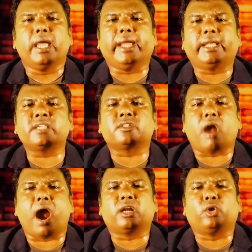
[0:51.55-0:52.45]
It is
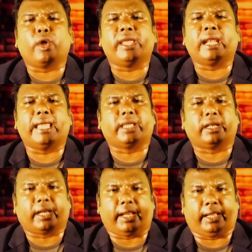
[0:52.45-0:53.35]
not growing like
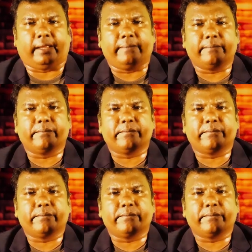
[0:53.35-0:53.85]
a tree